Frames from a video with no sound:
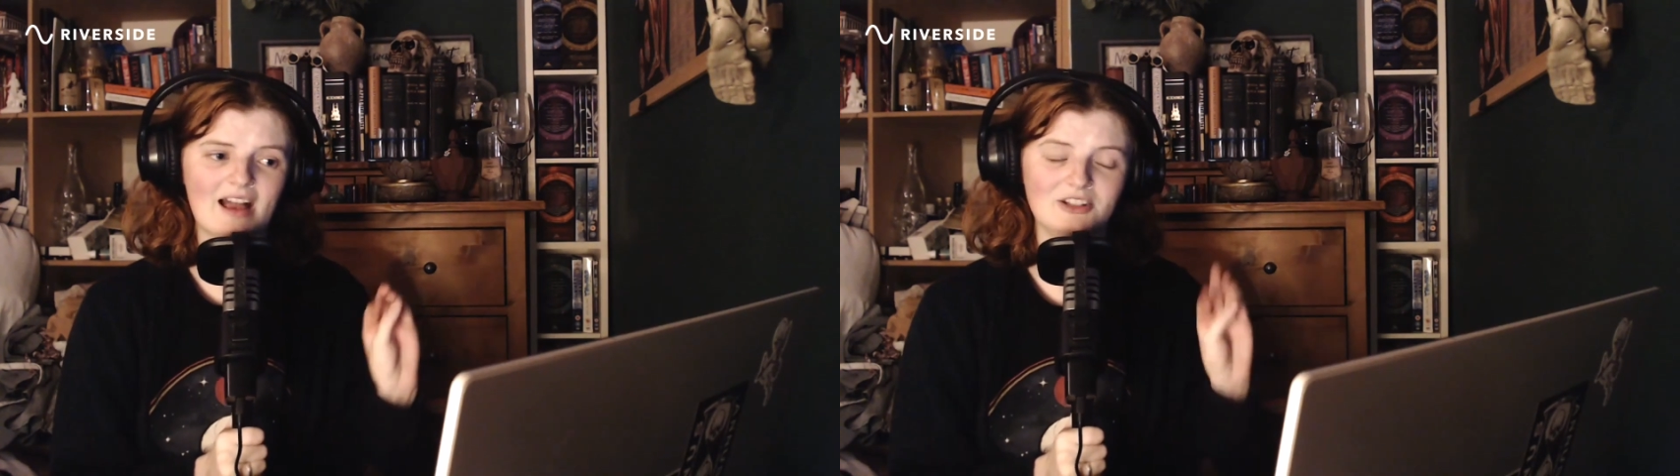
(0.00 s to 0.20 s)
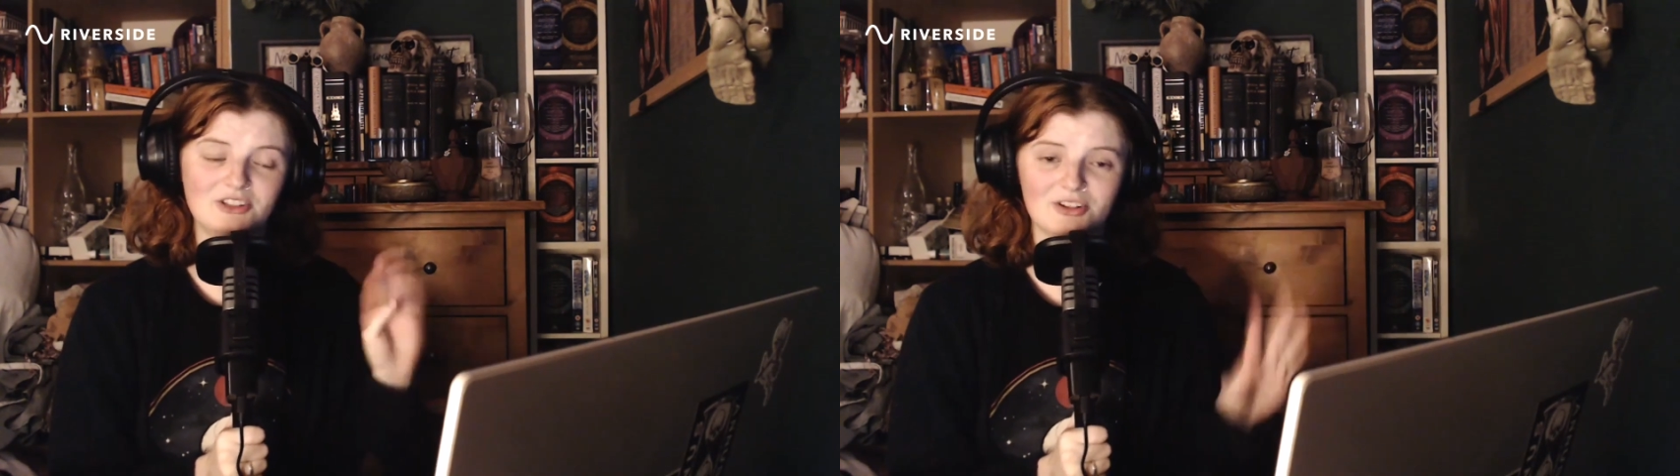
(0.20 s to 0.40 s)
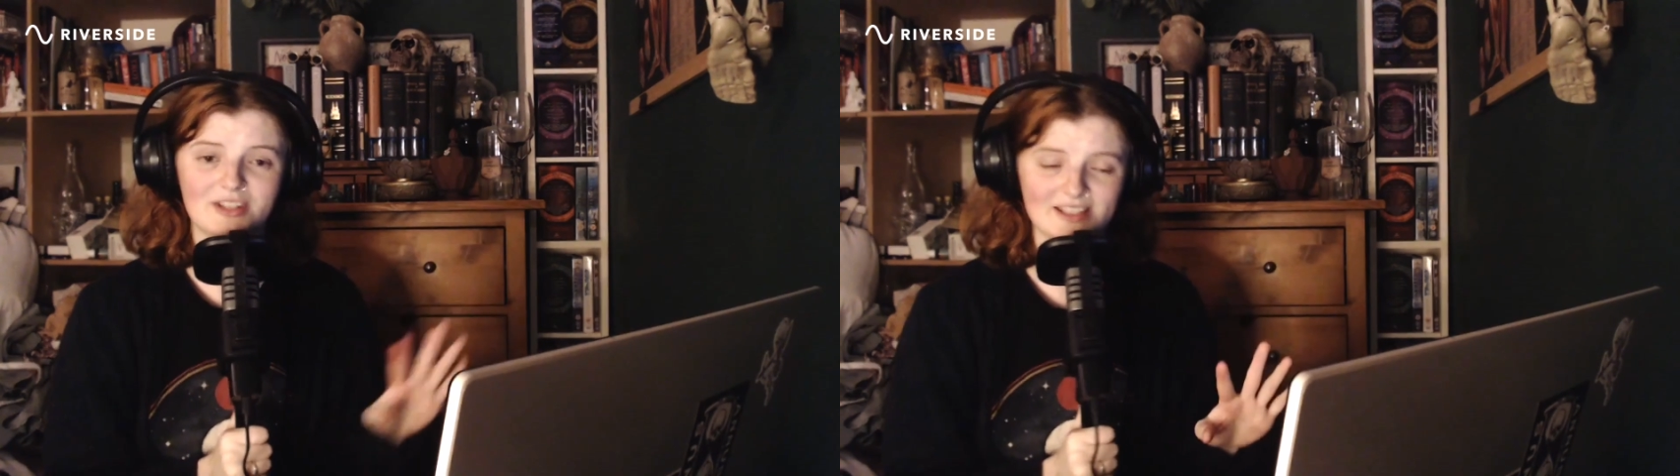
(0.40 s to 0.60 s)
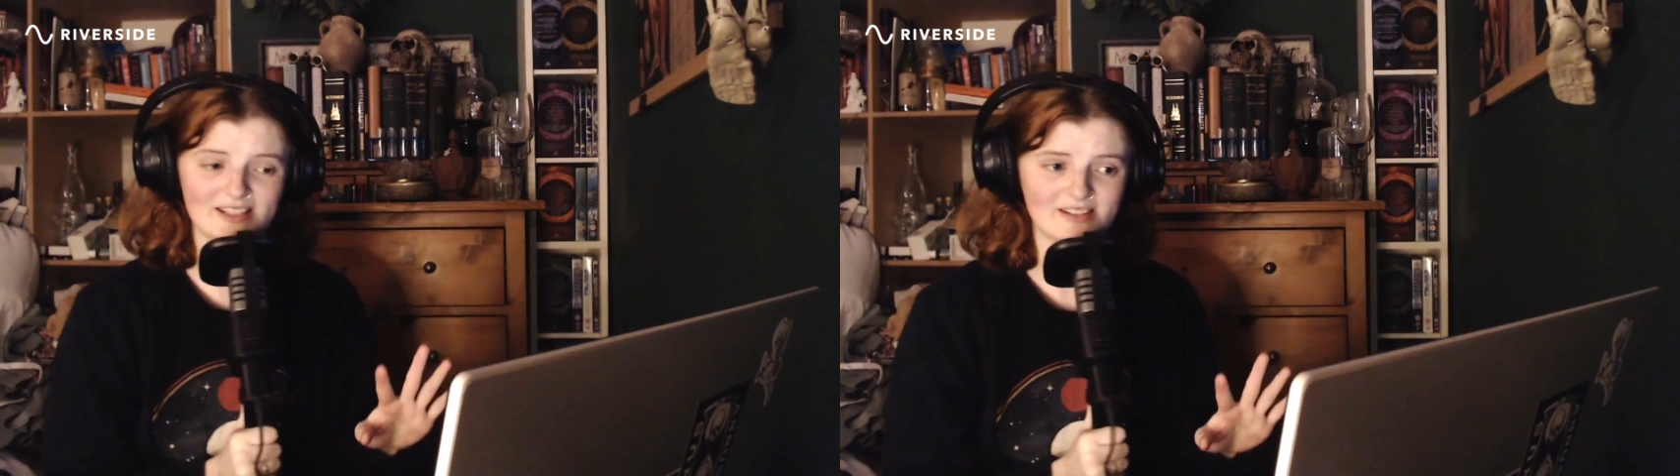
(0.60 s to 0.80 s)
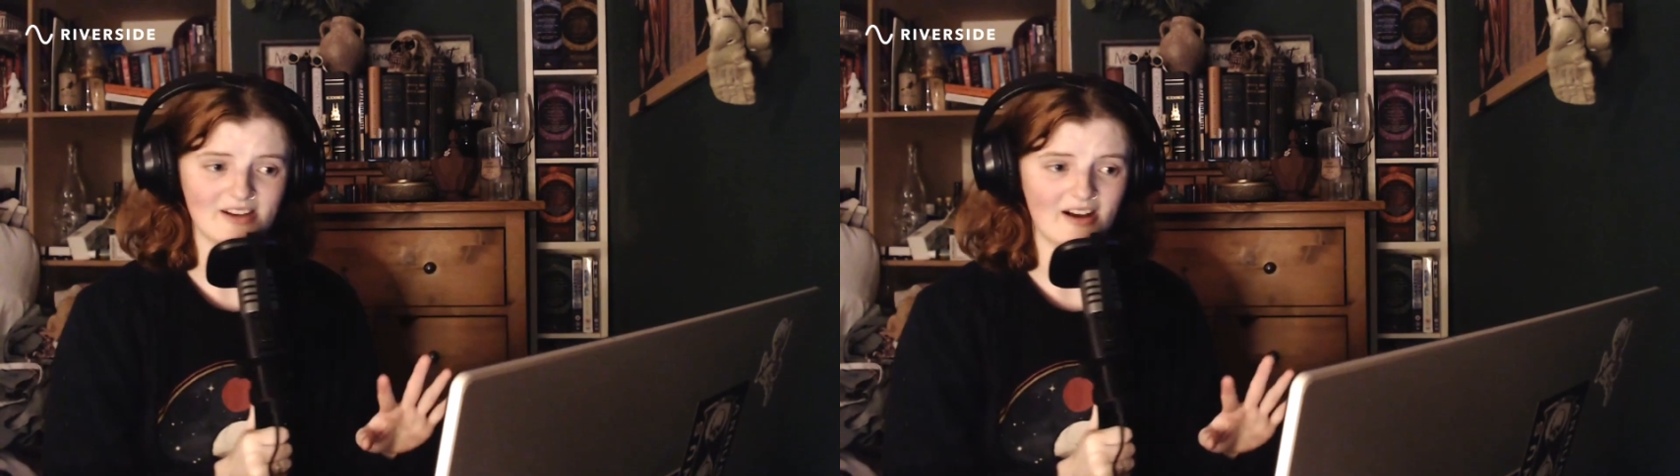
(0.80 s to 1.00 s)
During
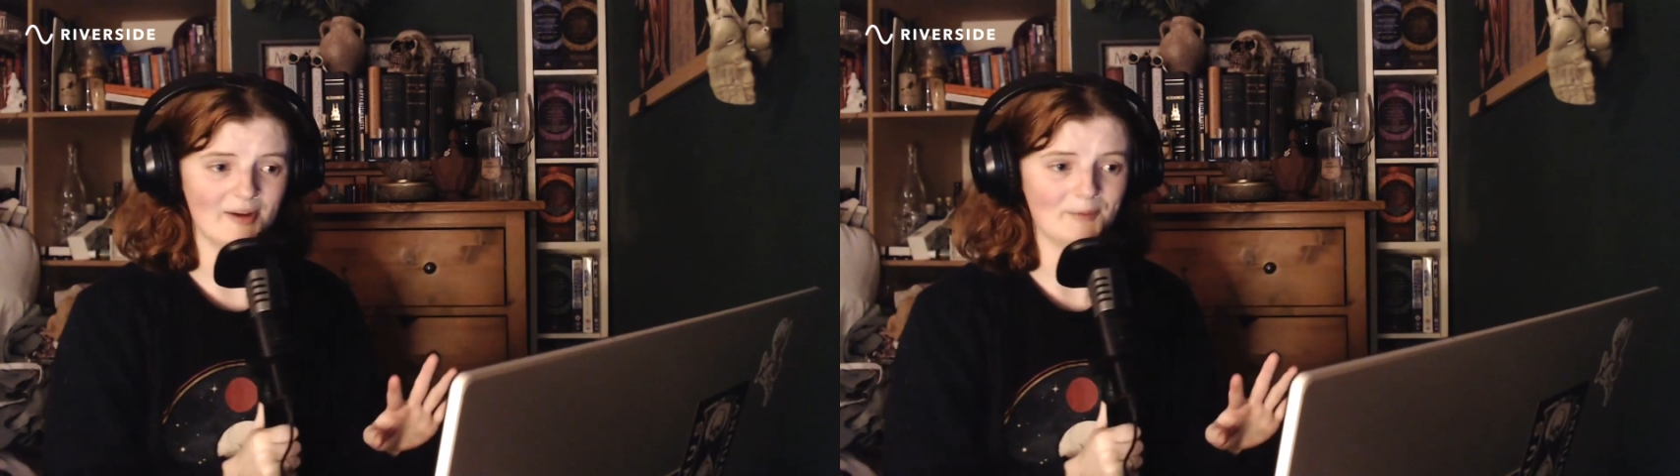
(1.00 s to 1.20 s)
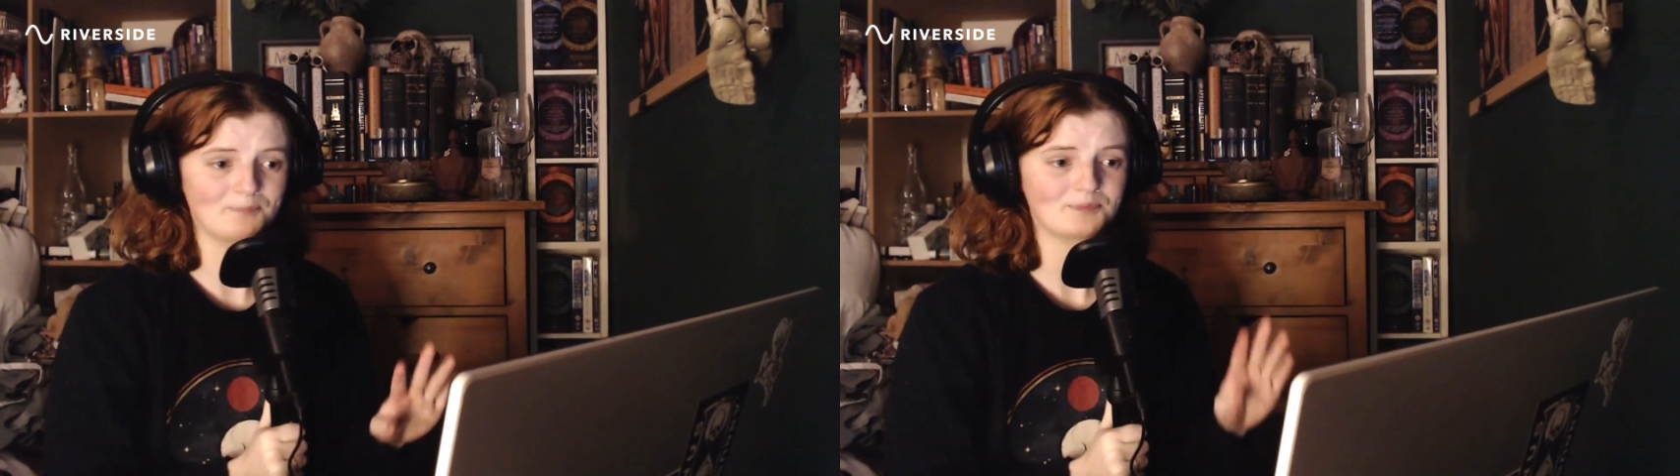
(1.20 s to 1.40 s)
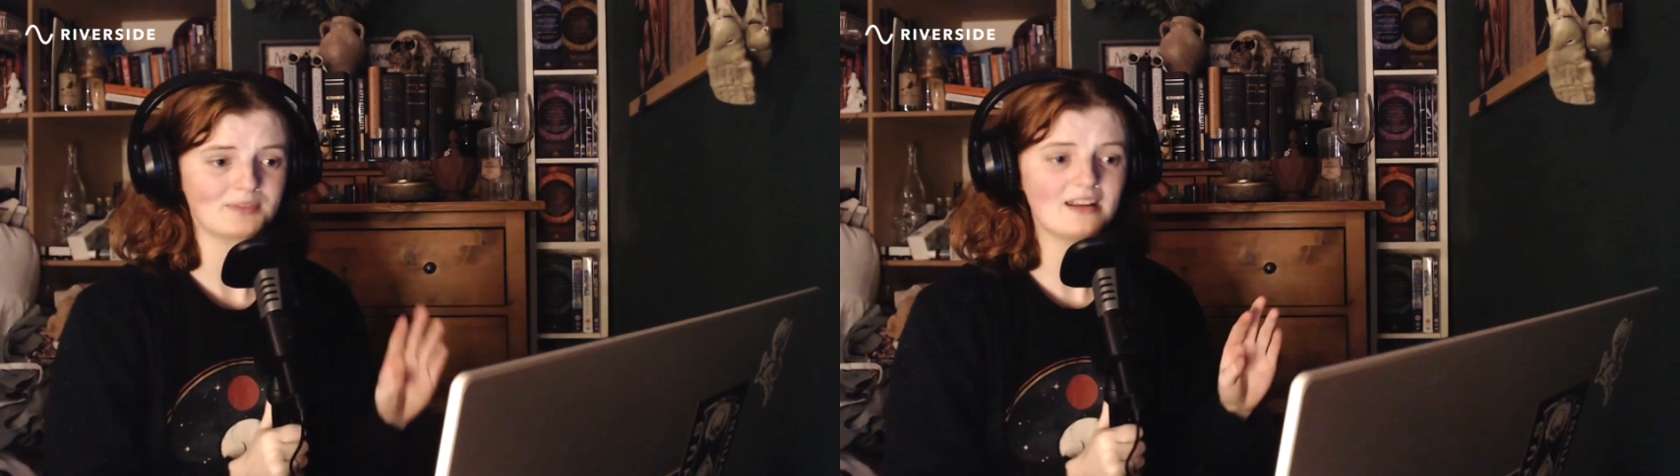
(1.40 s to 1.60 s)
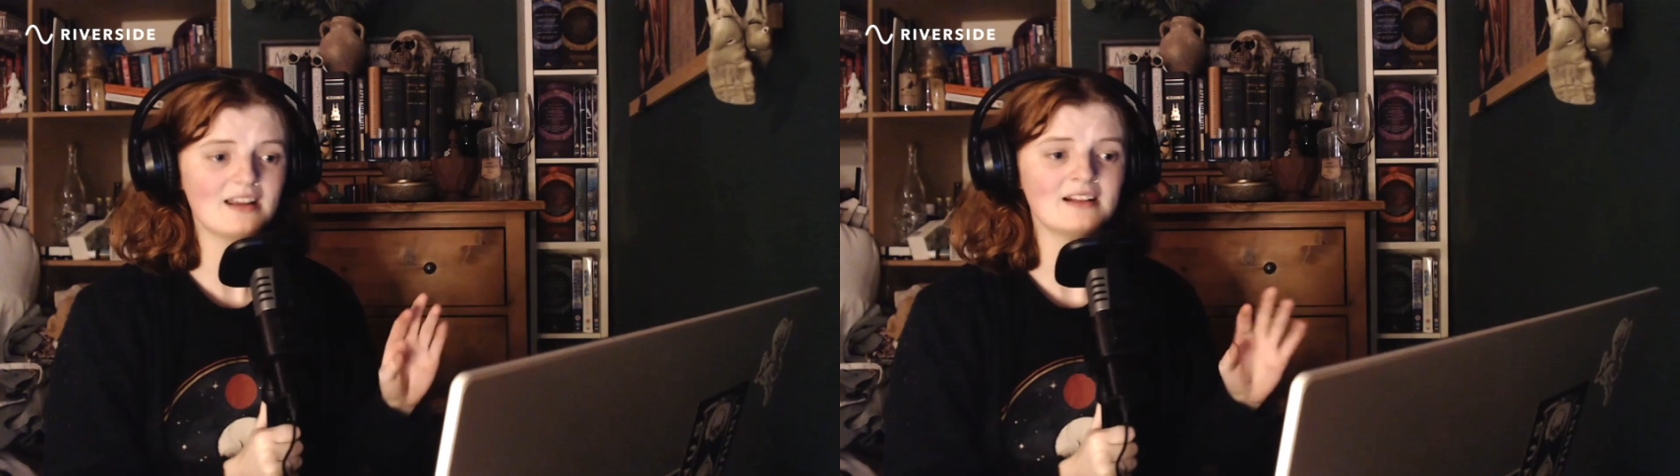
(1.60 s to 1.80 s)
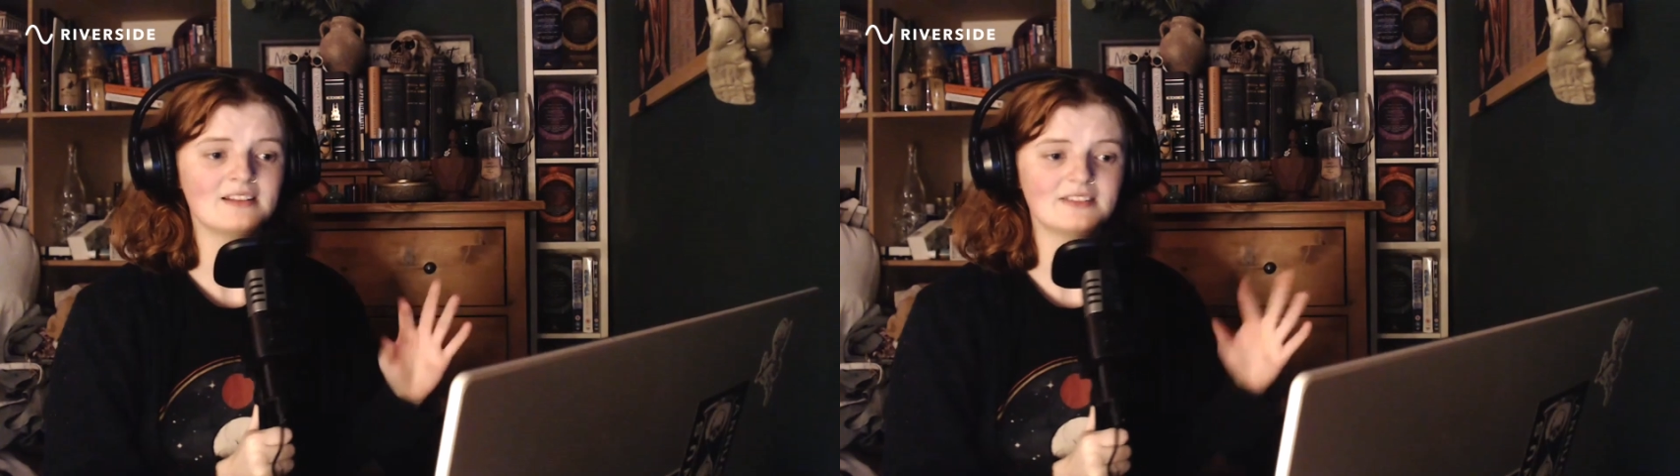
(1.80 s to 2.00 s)
this time,
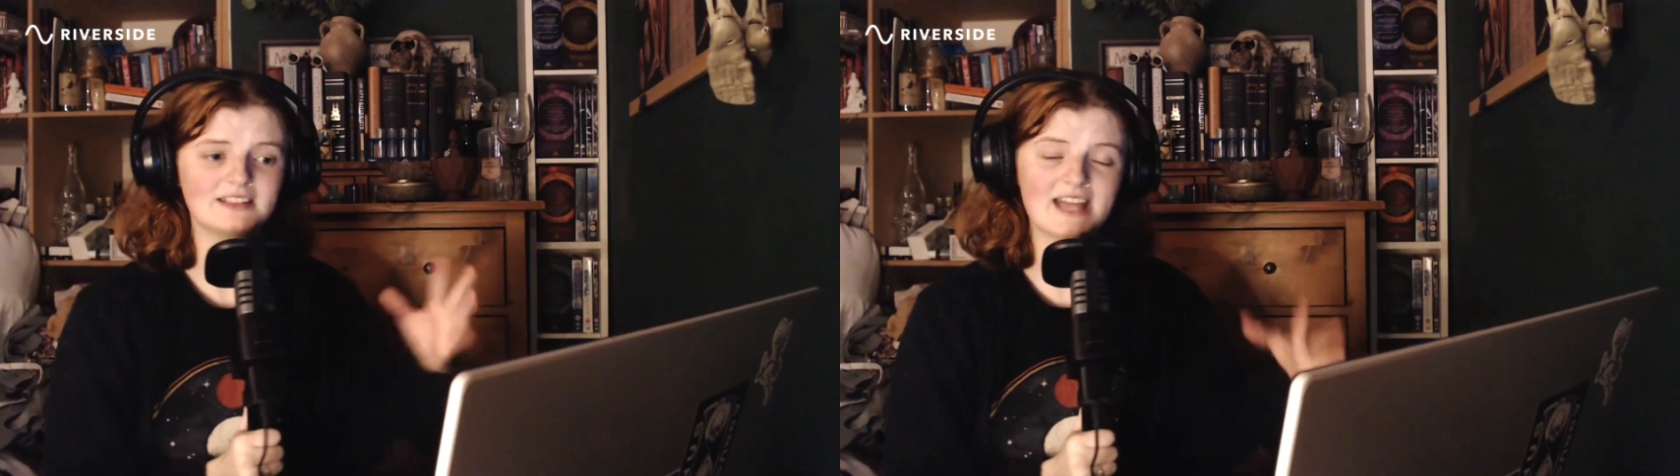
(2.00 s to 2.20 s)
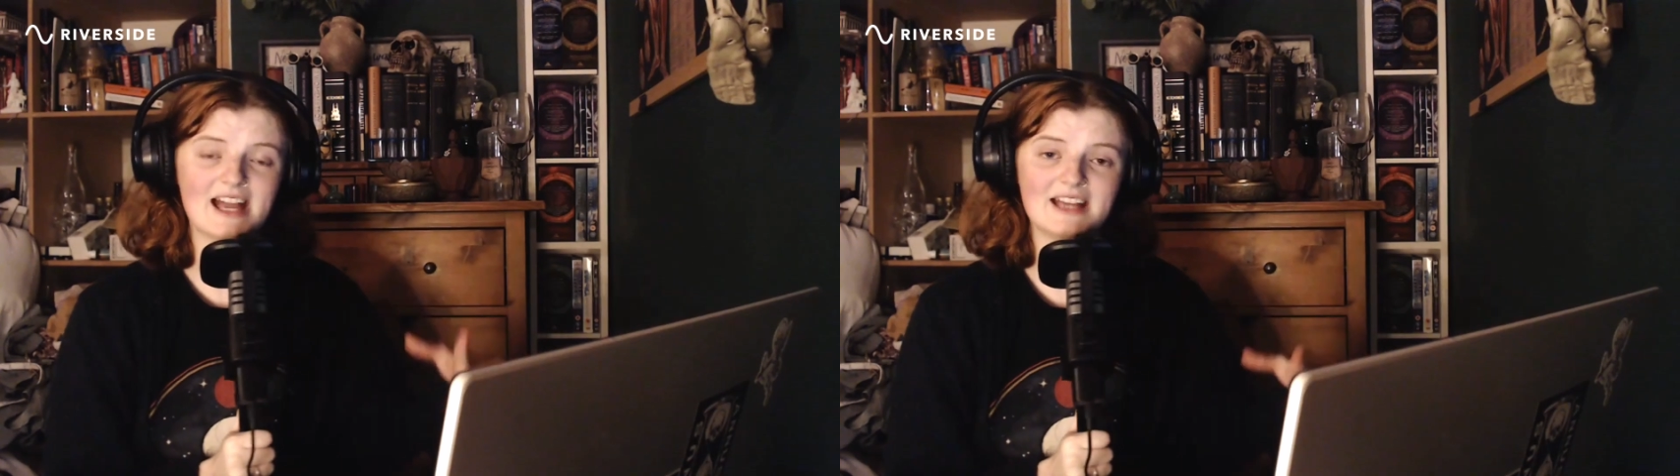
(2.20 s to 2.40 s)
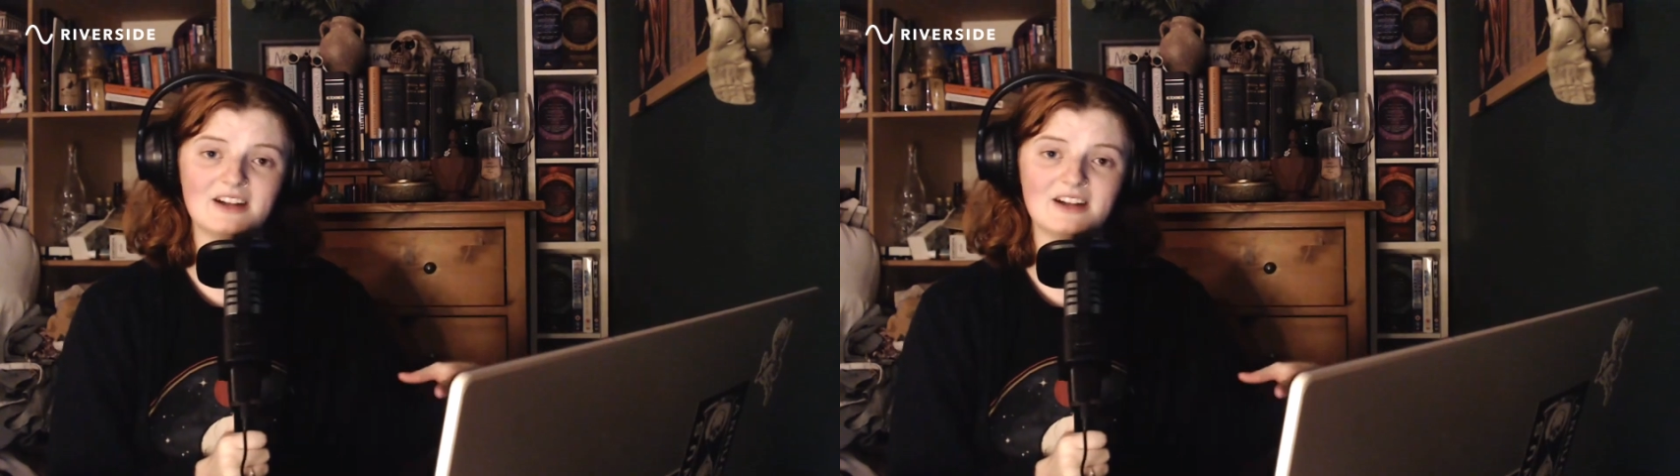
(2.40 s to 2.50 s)
the dead